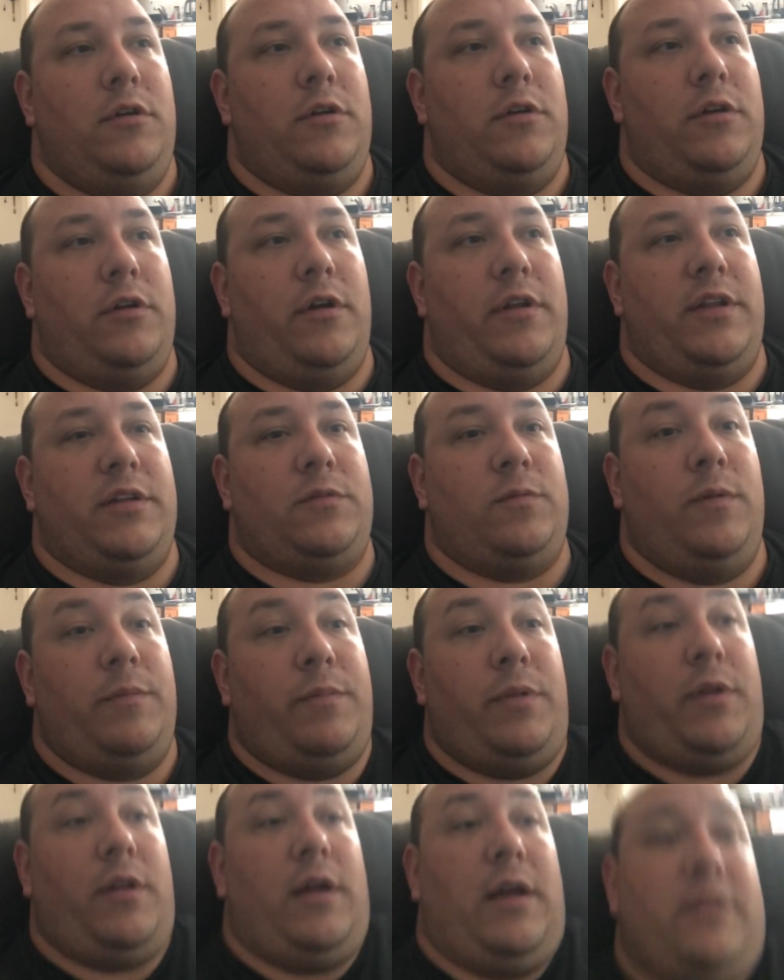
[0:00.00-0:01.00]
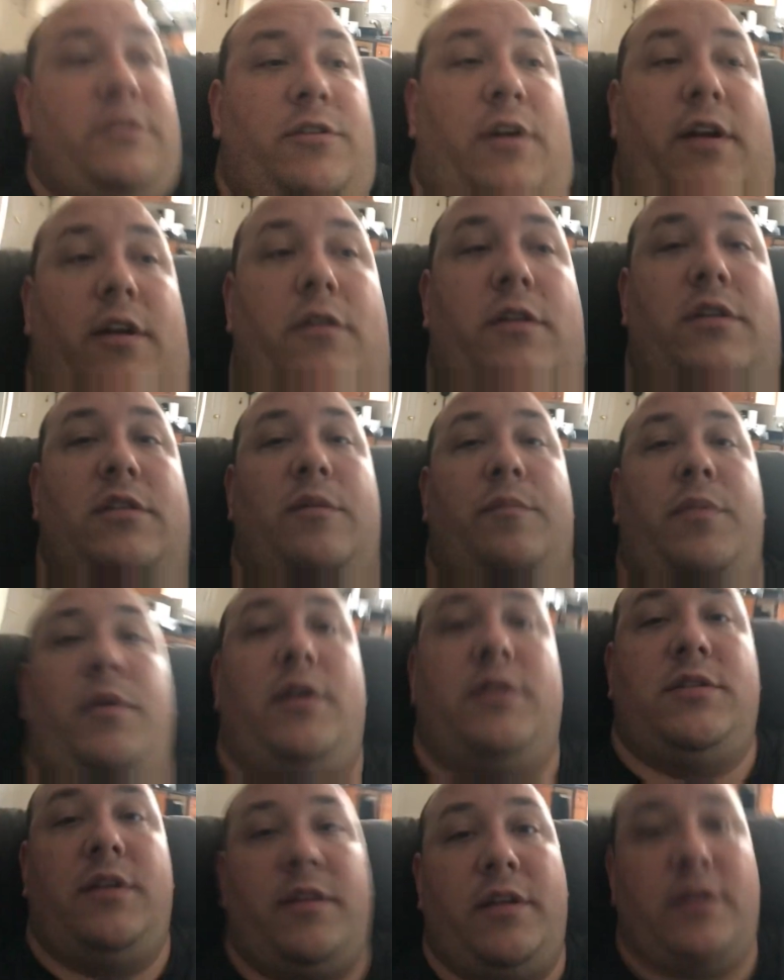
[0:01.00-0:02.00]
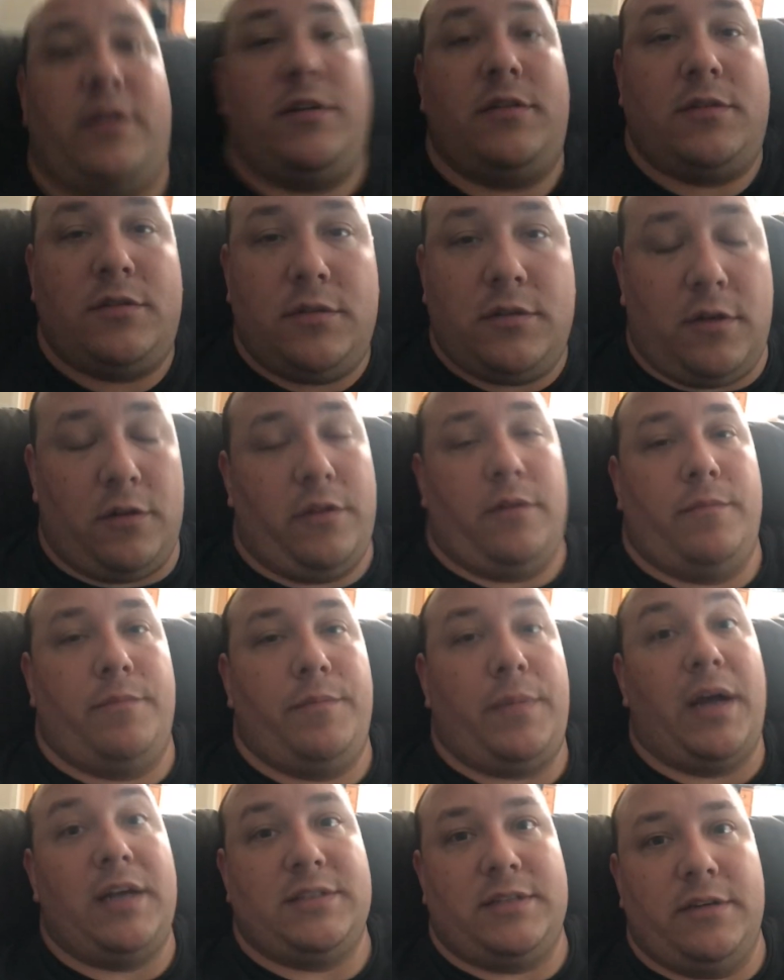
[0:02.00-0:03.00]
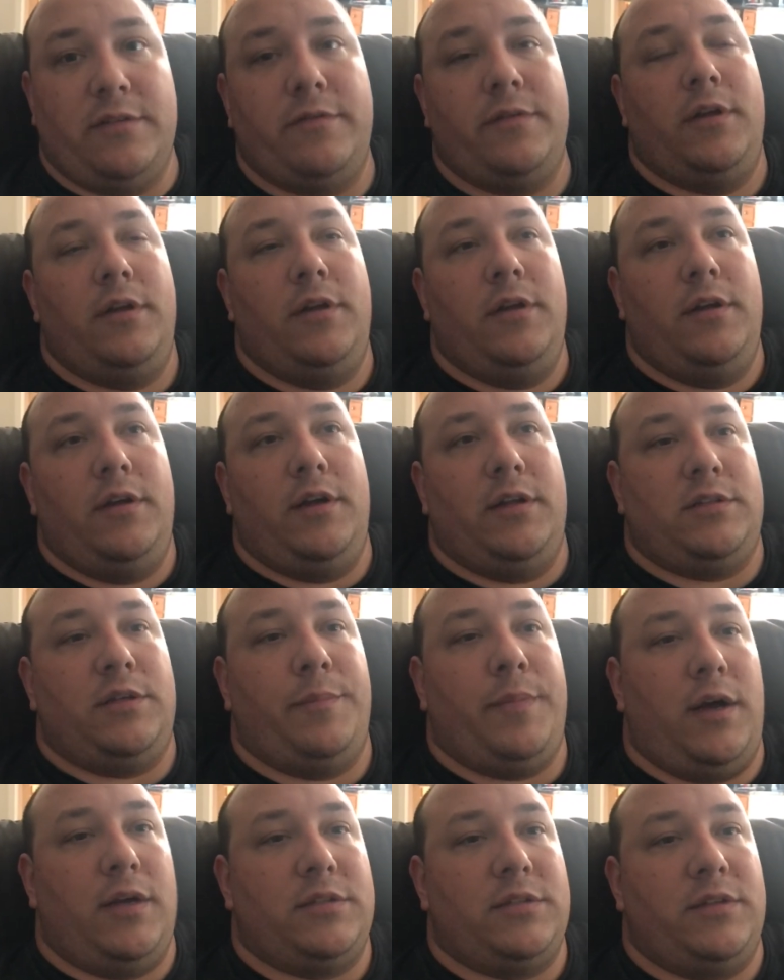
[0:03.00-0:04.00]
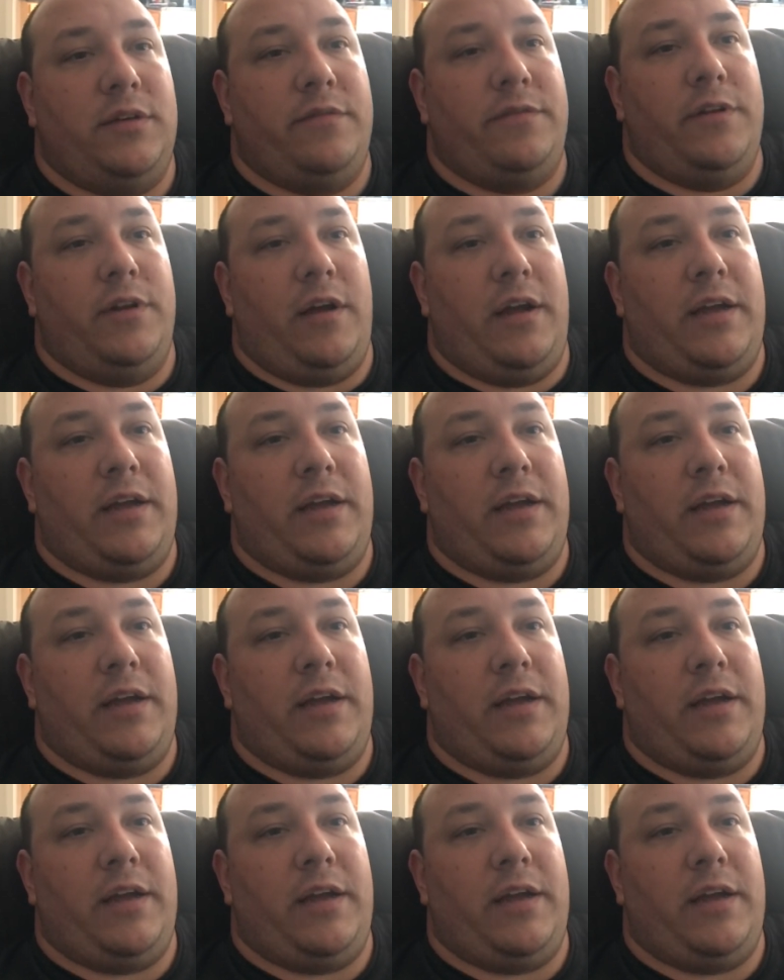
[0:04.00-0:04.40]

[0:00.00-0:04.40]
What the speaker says: That's one. I try to look at the plus of things, or the positive. That's a positive.